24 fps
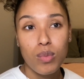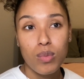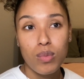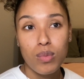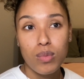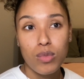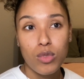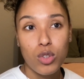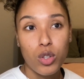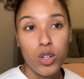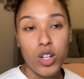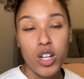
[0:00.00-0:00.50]

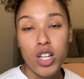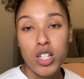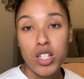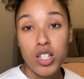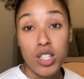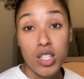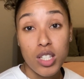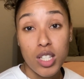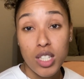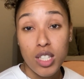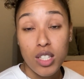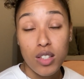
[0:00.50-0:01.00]

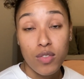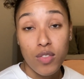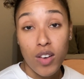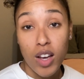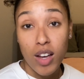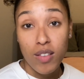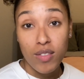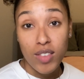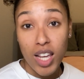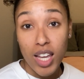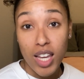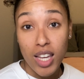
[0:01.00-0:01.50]

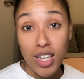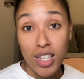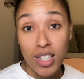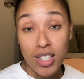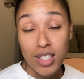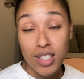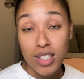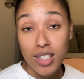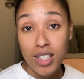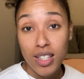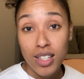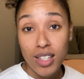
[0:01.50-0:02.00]
365
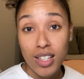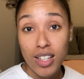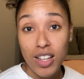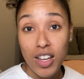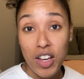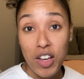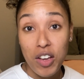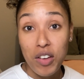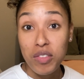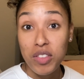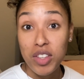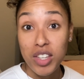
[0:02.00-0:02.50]
days
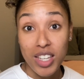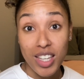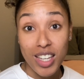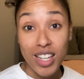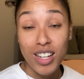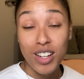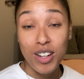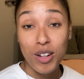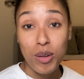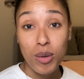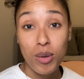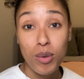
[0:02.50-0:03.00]
of the
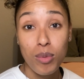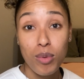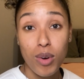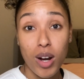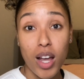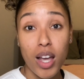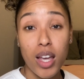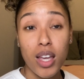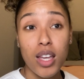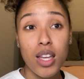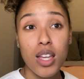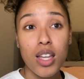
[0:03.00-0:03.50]
year,
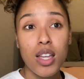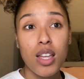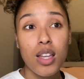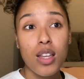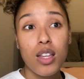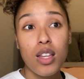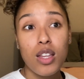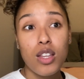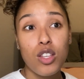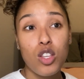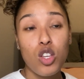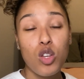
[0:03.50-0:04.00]
right?
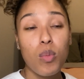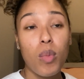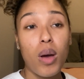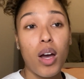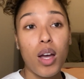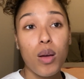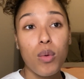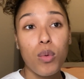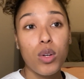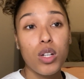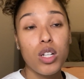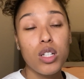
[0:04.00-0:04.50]
You
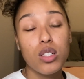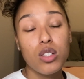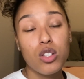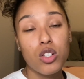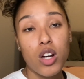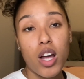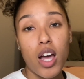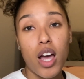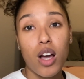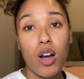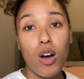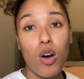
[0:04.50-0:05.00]
might want to
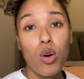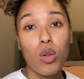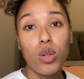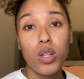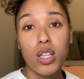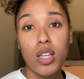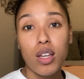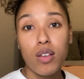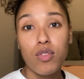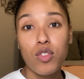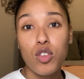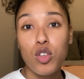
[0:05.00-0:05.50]
track
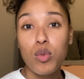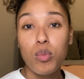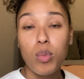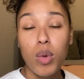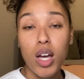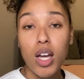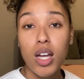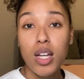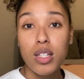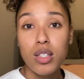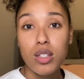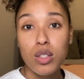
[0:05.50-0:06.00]
only a few
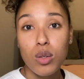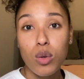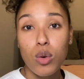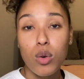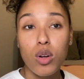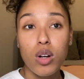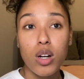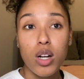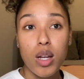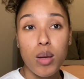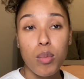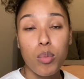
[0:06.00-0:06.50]
months
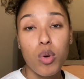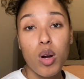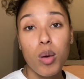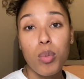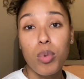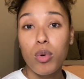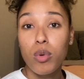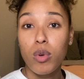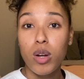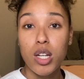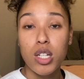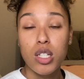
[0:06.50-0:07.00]
or in
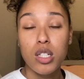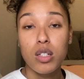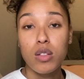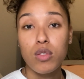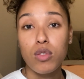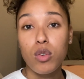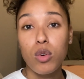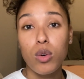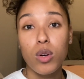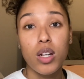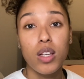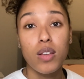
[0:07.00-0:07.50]
preparation
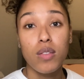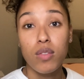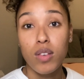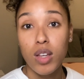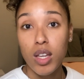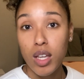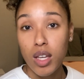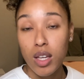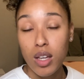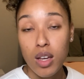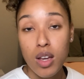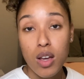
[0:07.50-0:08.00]
for an
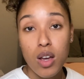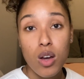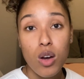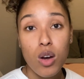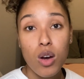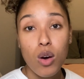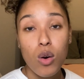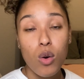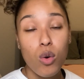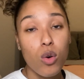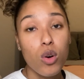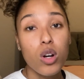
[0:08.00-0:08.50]
event
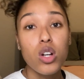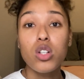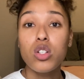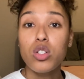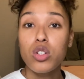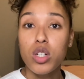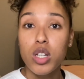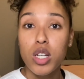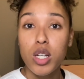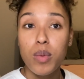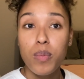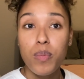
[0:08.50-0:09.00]
or a
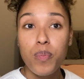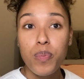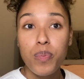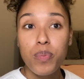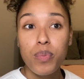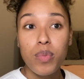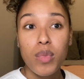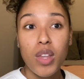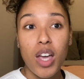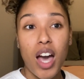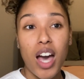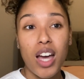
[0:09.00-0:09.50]
trip.
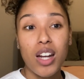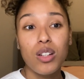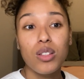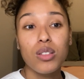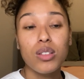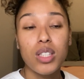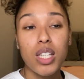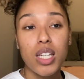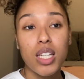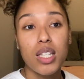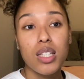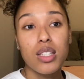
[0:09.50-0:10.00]
I don't
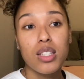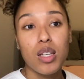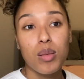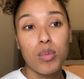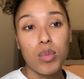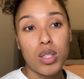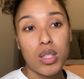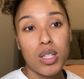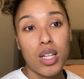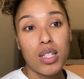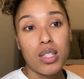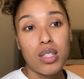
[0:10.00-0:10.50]
think it's
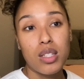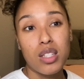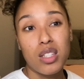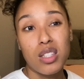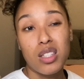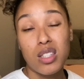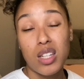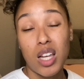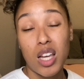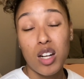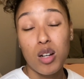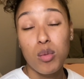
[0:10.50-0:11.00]
something that's
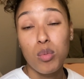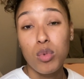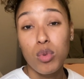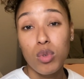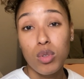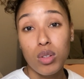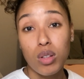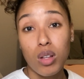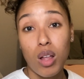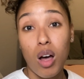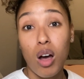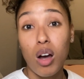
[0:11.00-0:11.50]

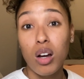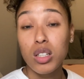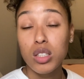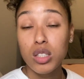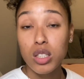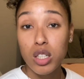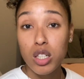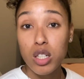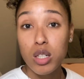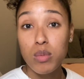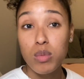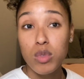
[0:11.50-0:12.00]
sustainable
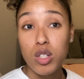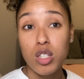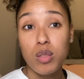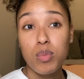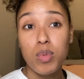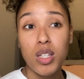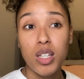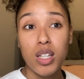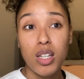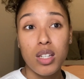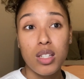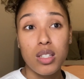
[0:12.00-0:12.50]
long-term, just
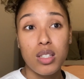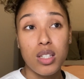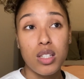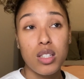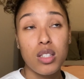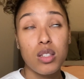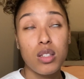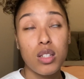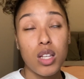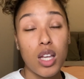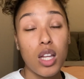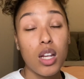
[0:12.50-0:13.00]
because
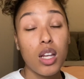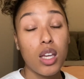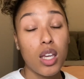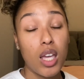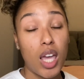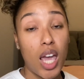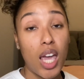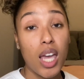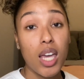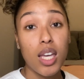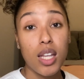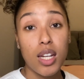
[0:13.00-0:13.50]
it
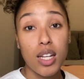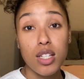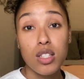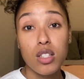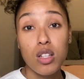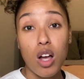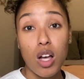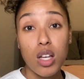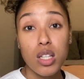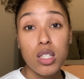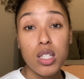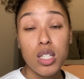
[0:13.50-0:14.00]
can get
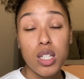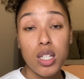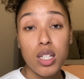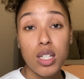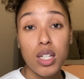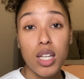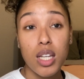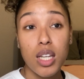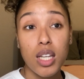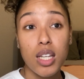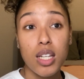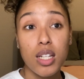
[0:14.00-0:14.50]
exhausting
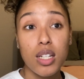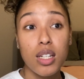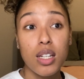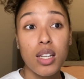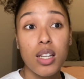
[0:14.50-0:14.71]
and